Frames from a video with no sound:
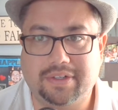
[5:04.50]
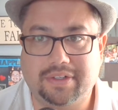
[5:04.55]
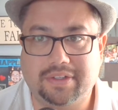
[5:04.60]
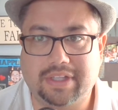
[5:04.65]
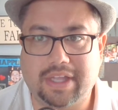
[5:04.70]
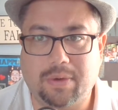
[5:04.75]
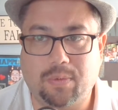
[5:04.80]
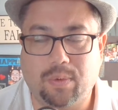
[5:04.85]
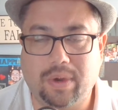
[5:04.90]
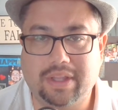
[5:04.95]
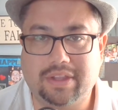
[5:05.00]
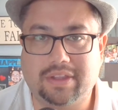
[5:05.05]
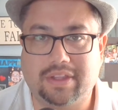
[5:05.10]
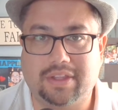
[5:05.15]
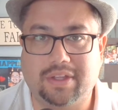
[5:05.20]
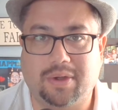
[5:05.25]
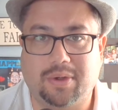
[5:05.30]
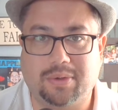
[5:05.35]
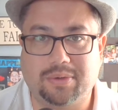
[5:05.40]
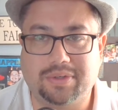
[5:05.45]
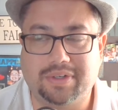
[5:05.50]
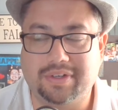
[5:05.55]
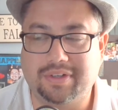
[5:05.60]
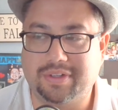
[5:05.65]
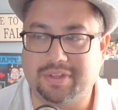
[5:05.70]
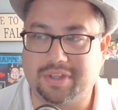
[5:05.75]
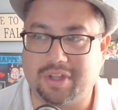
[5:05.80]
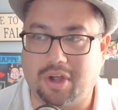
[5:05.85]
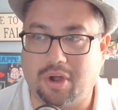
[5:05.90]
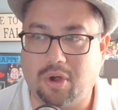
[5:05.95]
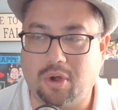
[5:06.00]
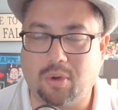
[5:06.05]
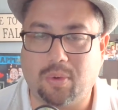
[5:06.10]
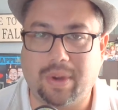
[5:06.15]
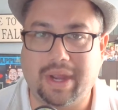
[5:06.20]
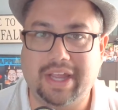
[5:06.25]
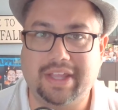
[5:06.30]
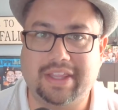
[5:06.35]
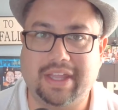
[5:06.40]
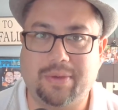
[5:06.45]
they went the whole the whole
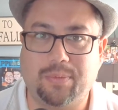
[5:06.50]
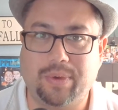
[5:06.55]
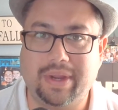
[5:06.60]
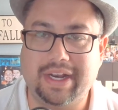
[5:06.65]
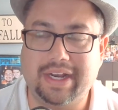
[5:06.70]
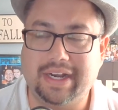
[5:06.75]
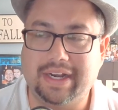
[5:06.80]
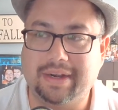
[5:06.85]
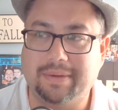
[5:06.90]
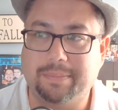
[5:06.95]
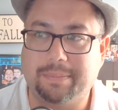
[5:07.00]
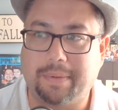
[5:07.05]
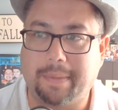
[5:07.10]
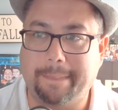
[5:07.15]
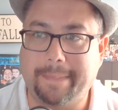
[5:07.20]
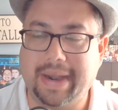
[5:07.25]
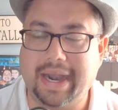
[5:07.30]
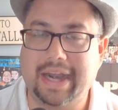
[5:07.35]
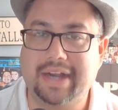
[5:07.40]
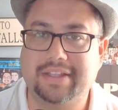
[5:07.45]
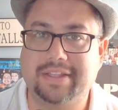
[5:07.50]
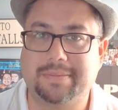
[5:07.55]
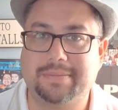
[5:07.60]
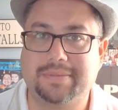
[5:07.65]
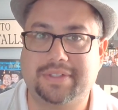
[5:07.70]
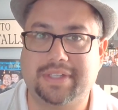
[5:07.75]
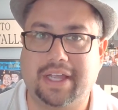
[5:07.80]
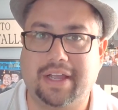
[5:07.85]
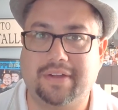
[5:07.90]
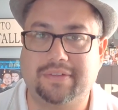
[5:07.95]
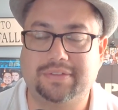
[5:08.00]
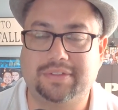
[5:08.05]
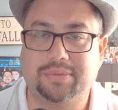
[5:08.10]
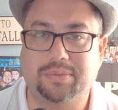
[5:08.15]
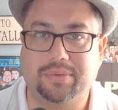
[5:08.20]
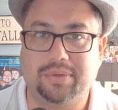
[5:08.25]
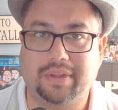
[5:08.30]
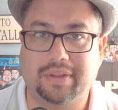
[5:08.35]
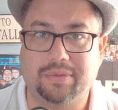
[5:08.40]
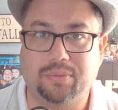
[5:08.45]
way. They went and prepared themselves
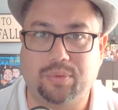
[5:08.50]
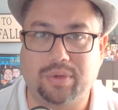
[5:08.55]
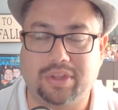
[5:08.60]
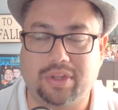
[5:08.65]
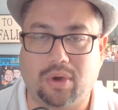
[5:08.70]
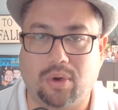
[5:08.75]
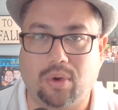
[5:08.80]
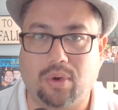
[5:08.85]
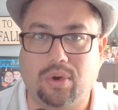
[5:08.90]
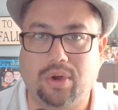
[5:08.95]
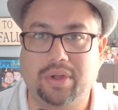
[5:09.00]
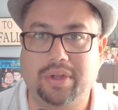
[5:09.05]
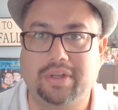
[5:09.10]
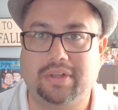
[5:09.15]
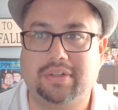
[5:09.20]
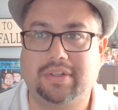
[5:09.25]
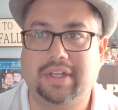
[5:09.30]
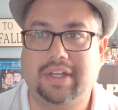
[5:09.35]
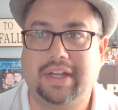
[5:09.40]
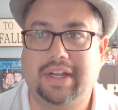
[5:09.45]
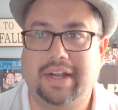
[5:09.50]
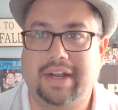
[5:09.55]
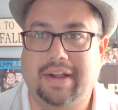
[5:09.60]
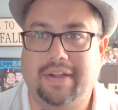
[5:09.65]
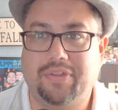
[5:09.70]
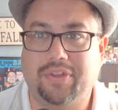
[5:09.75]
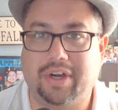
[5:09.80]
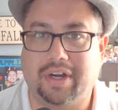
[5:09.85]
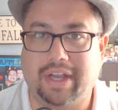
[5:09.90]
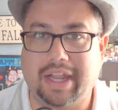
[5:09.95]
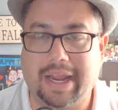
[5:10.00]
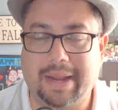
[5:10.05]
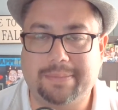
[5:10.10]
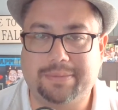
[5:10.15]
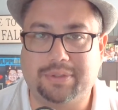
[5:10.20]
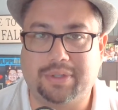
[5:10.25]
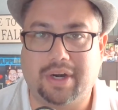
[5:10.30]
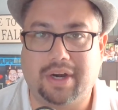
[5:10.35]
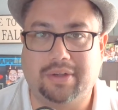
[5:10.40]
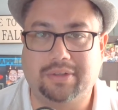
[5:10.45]
with the oil their
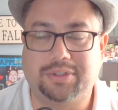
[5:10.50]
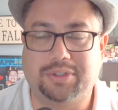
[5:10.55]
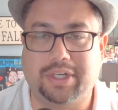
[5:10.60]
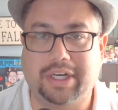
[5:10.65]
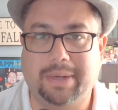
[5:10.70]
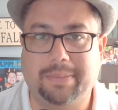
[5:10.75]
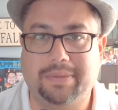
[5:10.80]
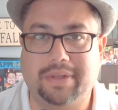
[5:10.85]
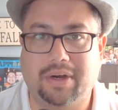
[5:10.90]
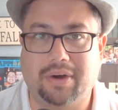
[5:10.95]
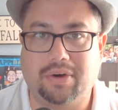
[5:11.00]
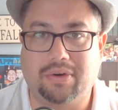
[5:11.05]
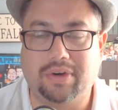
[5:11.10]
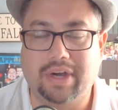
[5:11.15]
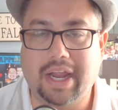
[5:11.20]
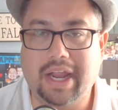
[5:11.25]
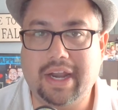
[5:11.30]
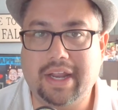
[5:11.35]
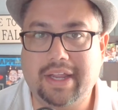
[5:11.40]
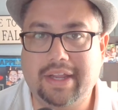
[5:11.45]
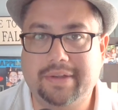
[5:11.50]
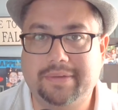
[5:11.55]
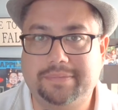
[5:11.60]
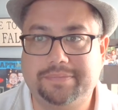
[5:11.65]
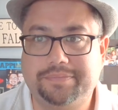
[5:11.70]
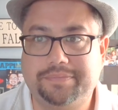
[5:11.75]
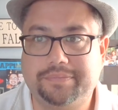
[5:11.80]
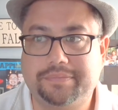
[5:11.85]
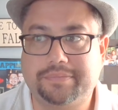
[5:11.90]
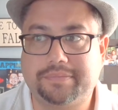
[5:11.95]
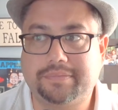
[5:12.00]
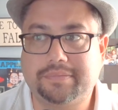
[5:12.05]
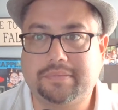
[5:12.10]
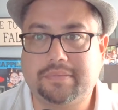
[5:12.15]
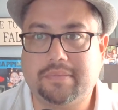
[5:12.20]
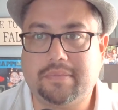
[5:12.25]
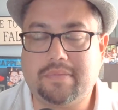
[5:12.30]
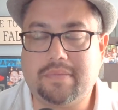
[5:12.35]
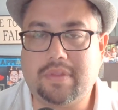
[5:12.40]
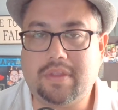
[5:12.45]
lamps were all trimmed, they were ready
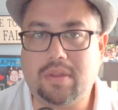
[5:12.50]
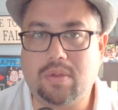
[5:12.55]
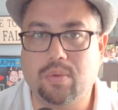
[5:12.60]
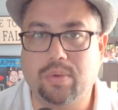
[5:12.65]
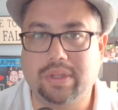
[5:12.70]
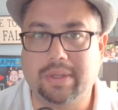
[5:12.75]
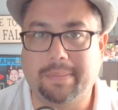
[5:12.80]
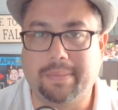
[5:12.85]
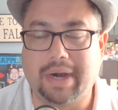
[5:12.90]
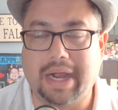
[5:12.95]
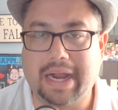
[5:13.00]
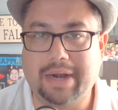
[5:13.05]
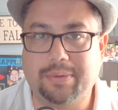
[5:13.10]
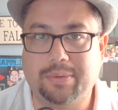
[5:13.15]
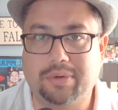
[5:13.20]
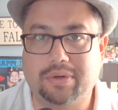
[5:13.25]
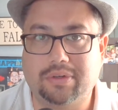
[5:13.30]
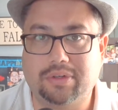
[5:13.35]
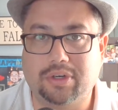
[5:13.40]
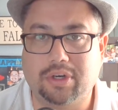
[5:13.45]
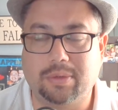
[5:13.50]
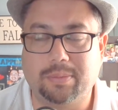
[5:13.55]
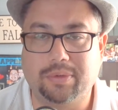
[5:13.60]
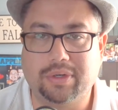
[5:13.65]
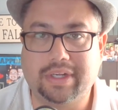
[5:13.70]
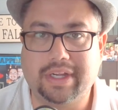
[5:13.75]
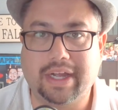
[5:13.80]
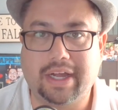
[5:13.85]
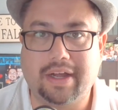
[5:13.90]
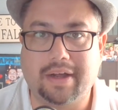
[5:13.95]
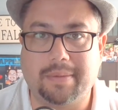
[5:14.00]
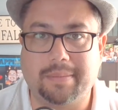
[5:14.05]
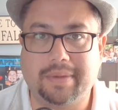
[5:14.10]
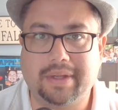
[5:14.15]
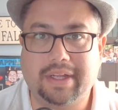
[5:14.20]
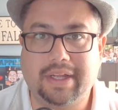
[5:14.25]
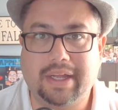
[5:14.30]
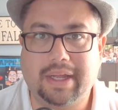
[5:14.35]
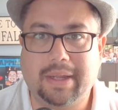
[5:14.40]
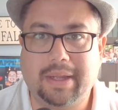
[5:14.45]
when the bridegroom would come.
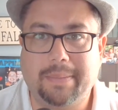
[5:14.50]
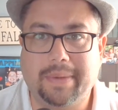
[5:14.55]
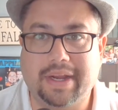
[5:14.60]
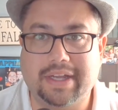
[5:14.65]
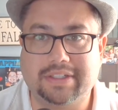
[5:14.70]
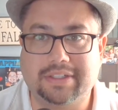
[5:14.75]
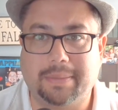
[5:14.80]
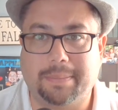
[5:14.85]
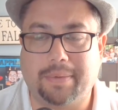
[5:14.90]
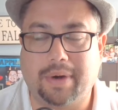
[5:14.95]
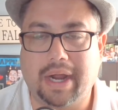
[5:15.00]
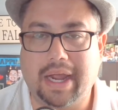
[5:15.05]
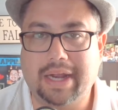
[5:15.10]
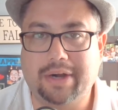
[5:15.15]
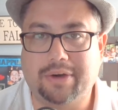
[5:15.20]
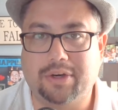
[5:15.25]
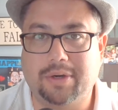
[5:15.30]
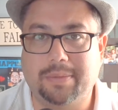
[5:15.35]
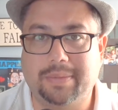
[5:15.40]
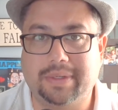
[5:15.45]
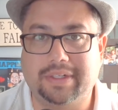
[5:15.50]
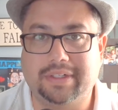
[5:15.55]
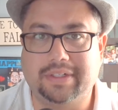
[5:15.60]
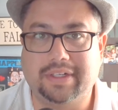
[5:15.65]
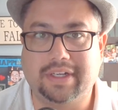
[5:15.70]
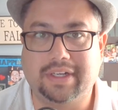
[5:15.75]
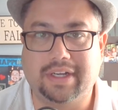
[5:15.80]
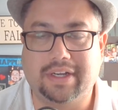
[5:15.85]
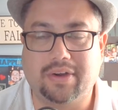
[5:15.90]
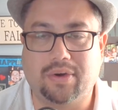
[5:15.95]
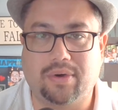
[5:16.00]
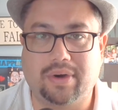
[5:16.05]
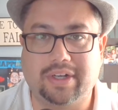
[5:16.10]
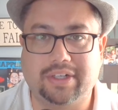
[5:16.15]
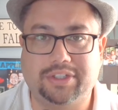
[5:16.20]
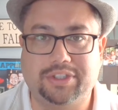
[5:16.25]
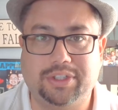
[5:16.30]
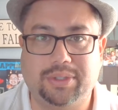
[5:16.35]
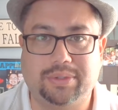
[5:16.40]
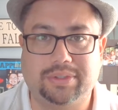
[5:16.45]
Because the bridegroom, and according
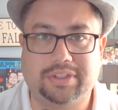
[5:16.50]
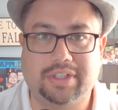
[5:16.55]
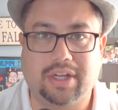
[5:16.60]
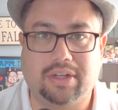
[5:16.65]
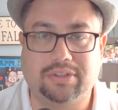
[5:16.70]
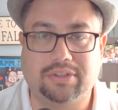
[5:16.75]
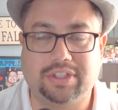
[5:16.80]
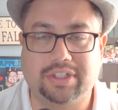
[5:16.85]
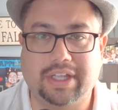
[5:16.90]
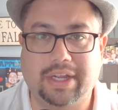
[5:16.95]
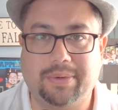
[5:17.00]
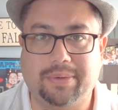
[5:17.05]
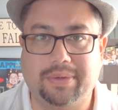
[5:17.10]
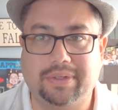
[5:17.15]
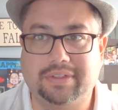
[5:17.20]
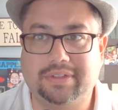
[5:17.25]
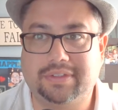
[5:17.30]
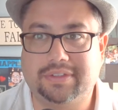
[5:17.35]
to Jewish culture, they would